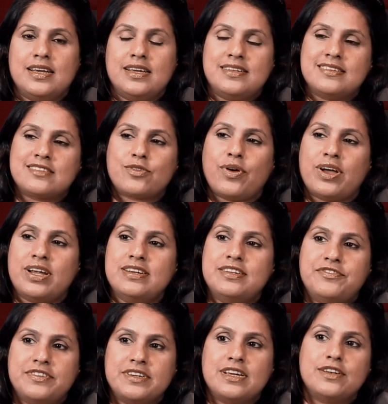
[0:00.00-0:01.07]
It is quite
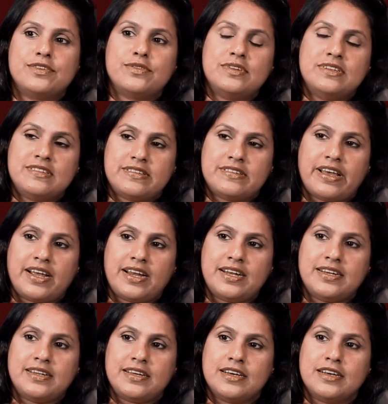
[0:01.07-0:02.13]
difficult to
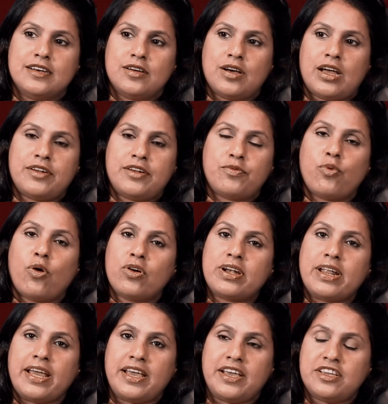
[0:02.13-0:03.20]
decide at what
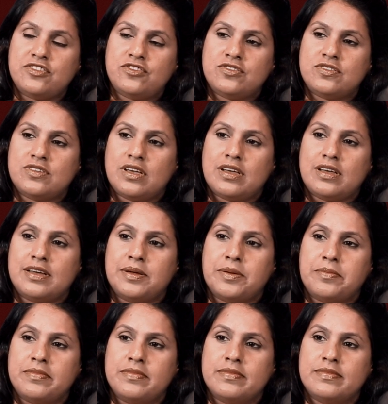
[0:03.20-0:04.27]
age
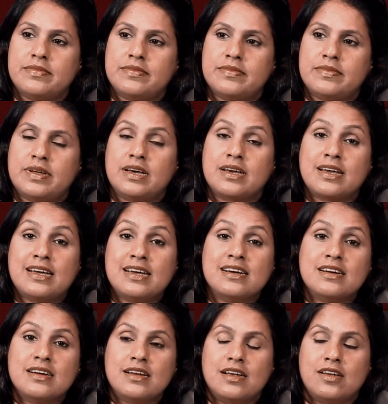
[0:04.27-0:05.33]
a
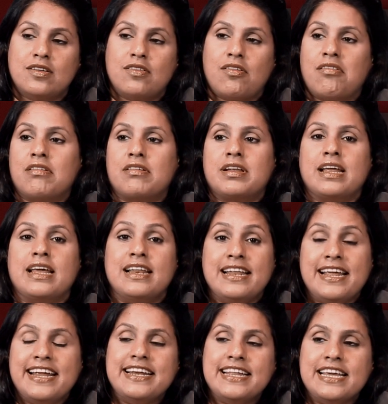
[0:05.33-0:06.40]
girl or a
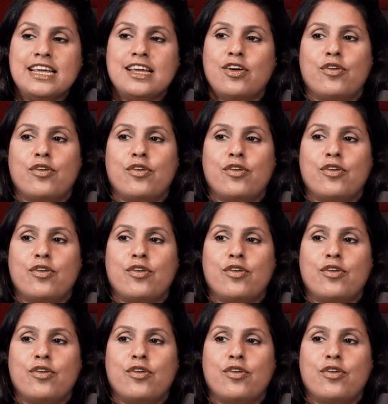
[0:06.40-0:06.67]
lady